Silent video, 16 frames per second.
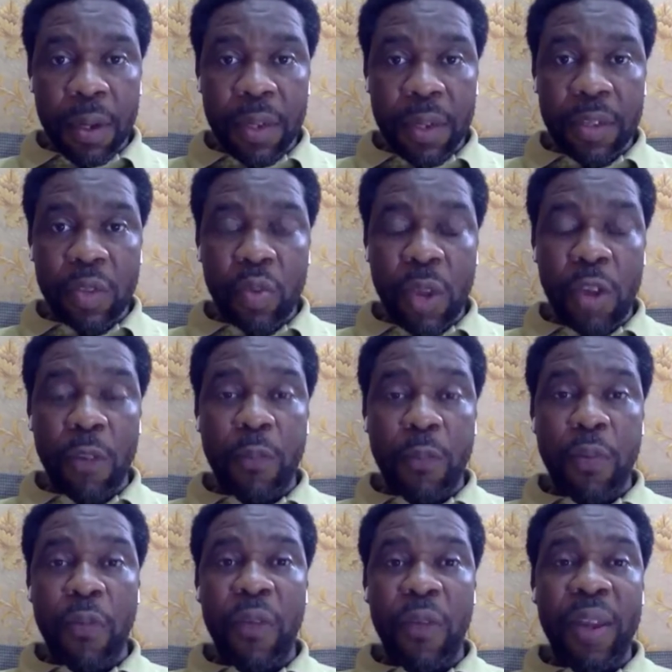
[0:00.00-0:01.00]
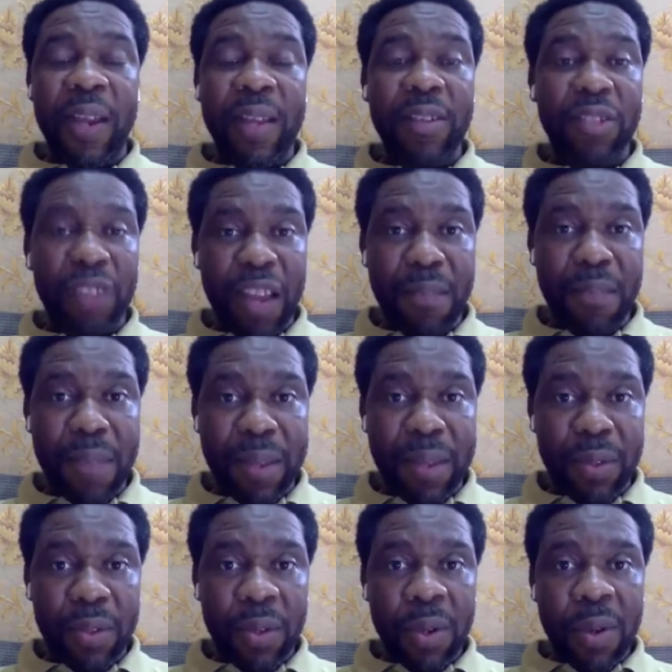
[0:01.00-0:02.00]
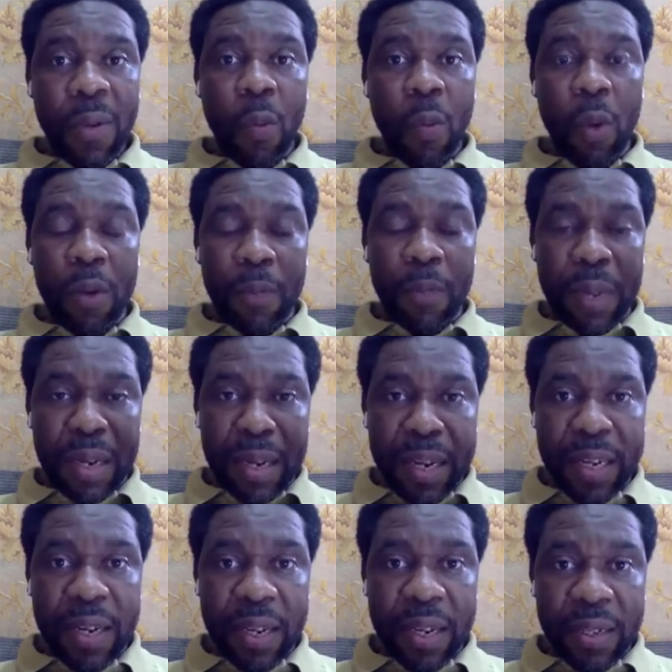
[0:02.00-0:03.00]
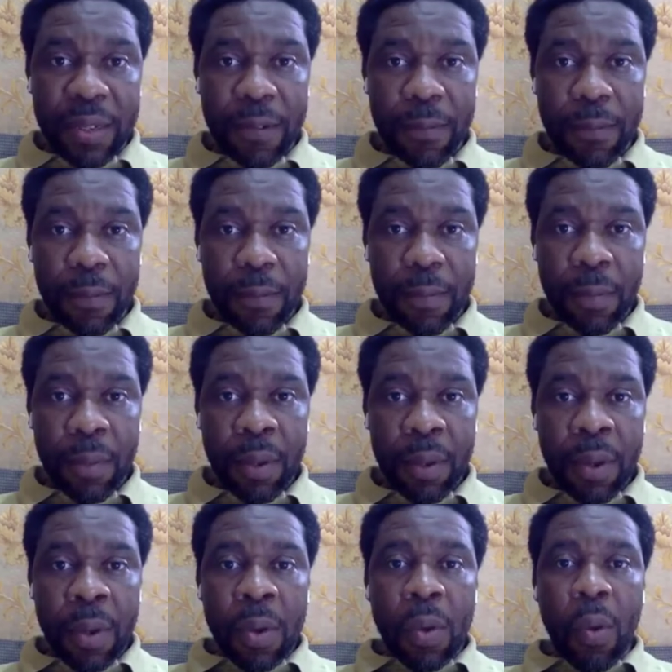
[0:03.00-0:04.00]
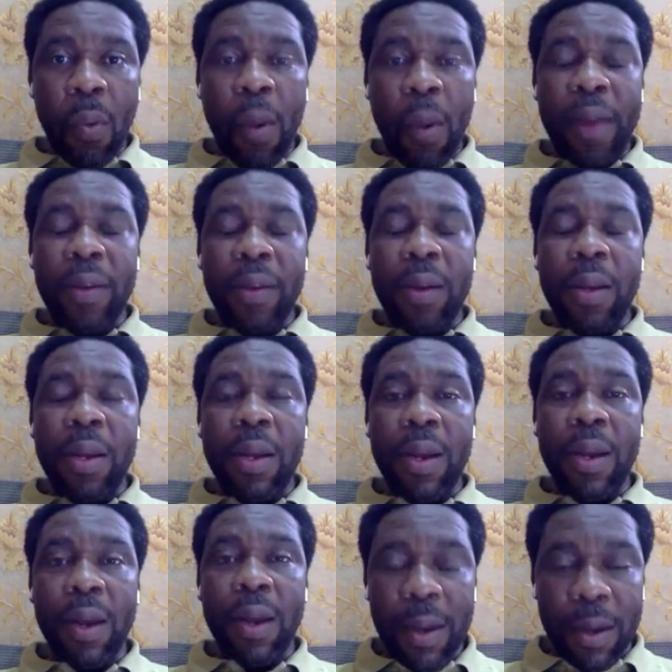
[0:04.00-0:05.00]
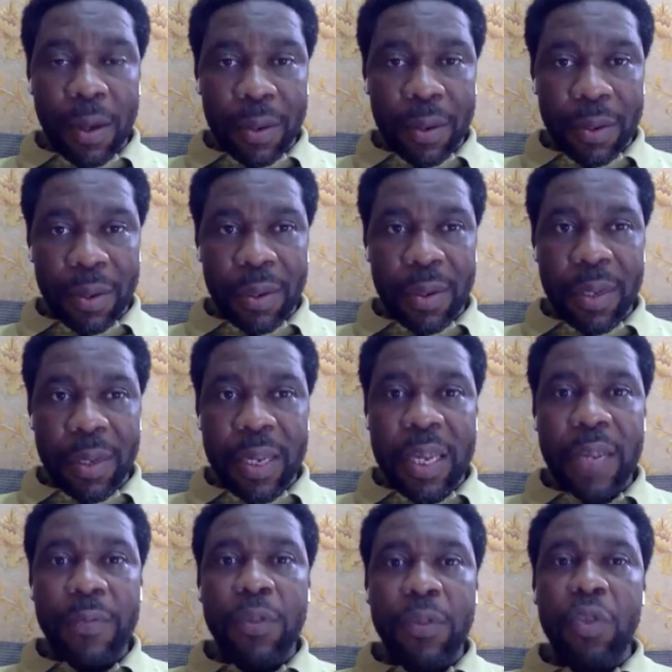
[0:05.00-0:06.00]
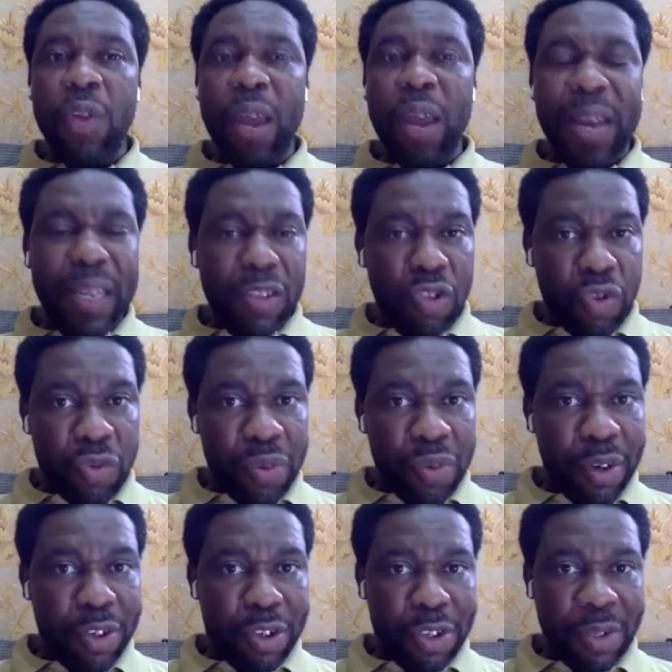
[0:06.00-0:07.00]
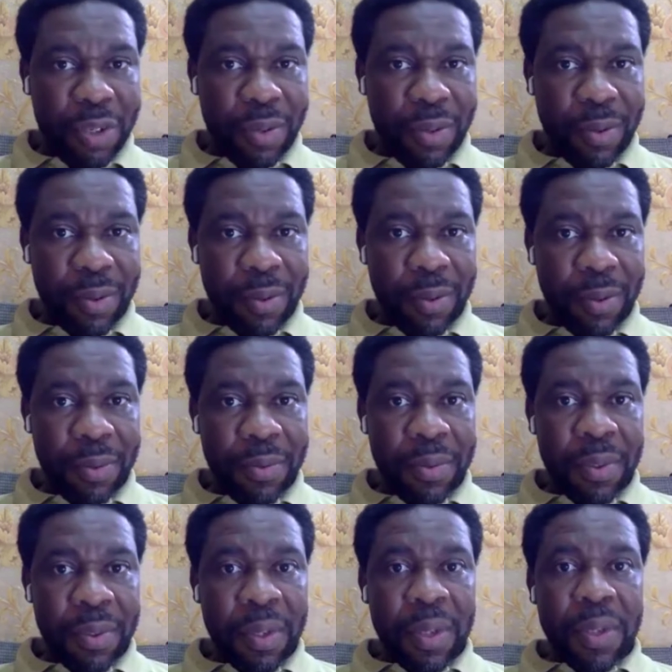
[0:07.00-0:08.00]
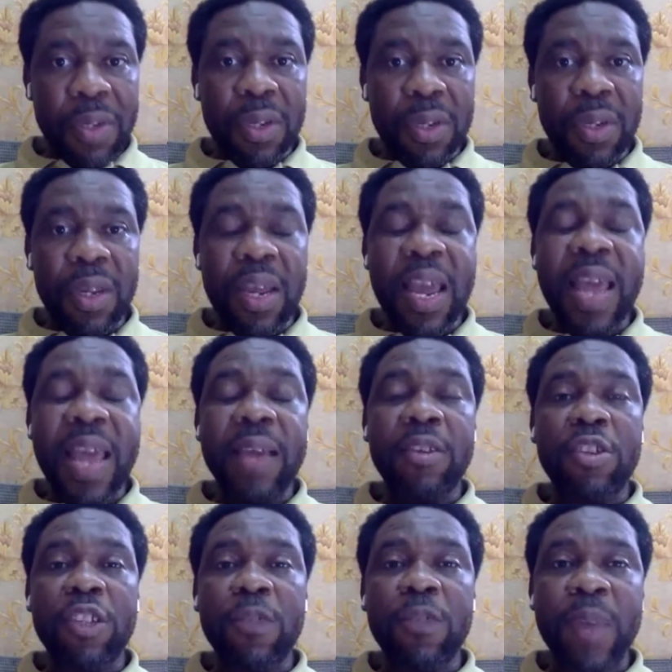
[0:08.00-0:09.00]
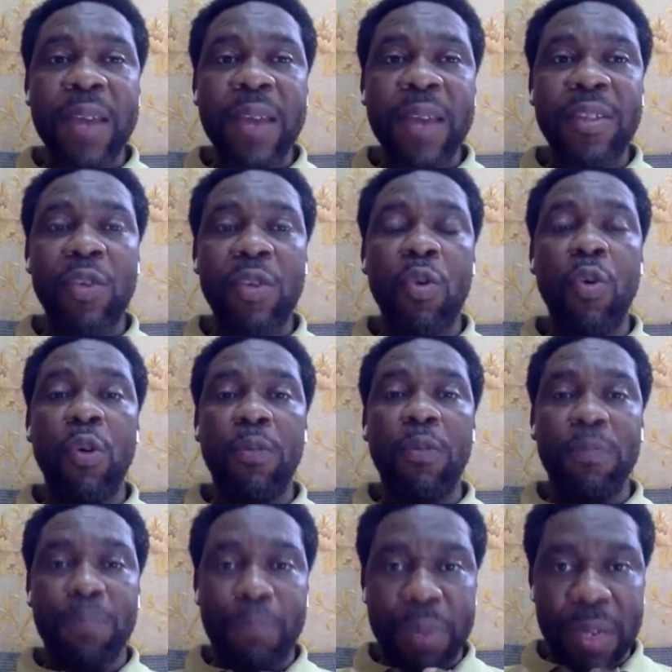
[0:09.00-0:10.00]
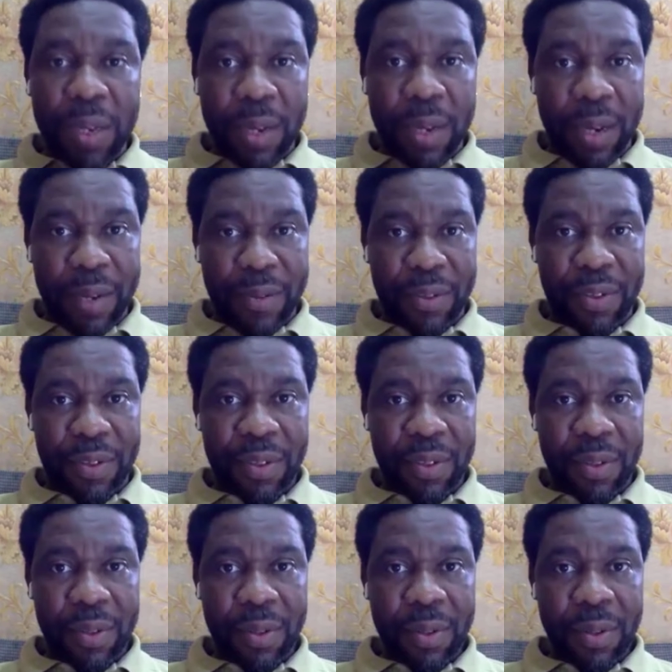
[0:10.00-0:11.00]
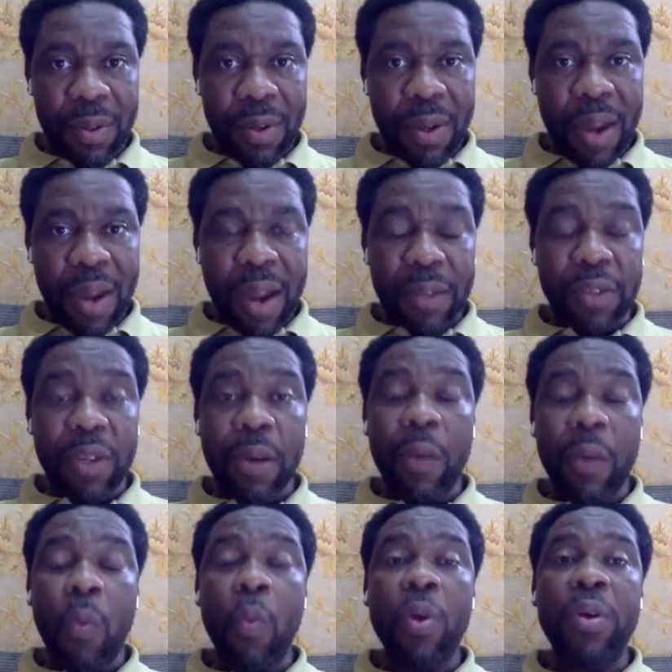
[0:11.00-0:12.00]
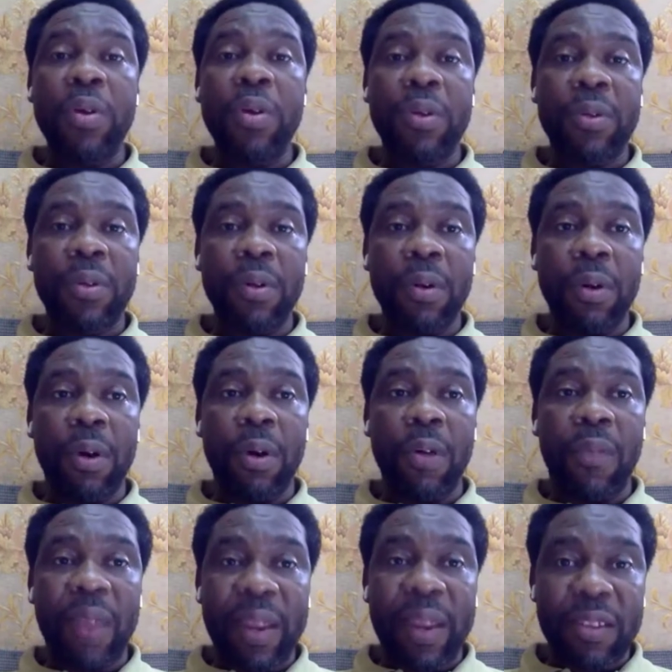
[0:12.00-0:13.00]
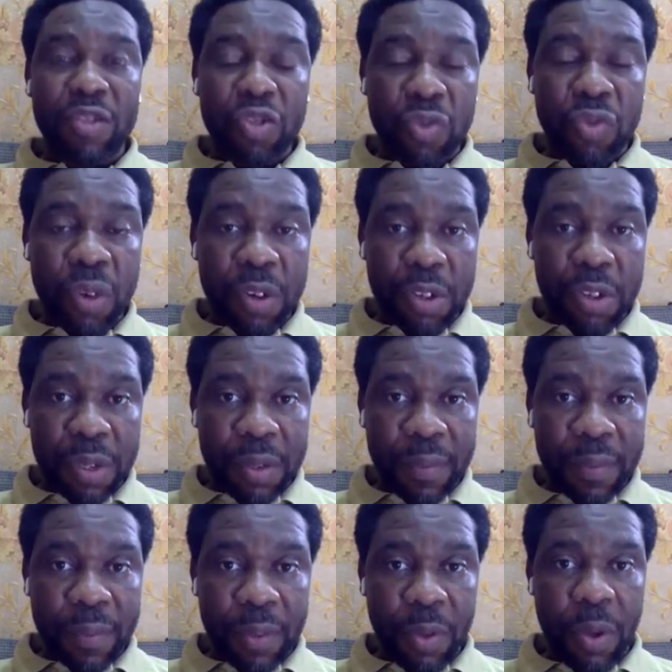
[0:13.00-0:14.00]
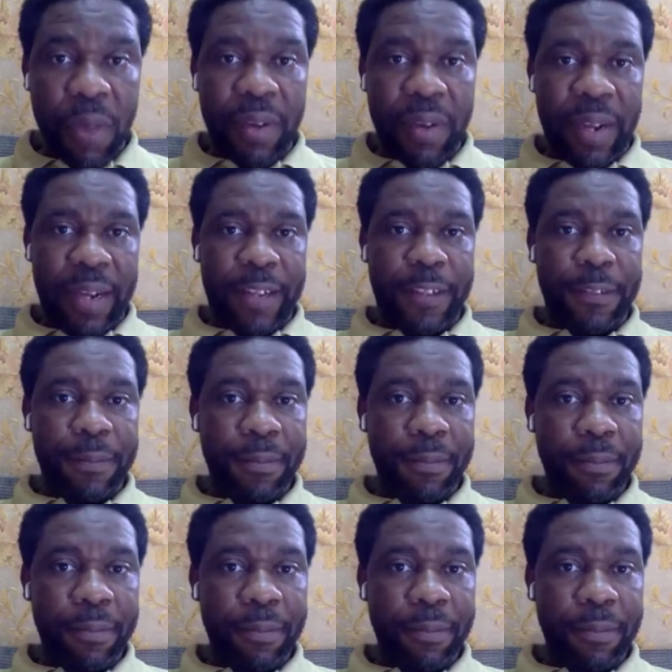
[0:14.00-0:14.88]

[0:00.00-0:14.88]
This is where your prophetic assignment will be needed. When God gives you an instruction, He expects obedience as a reward of that instruction you have heard.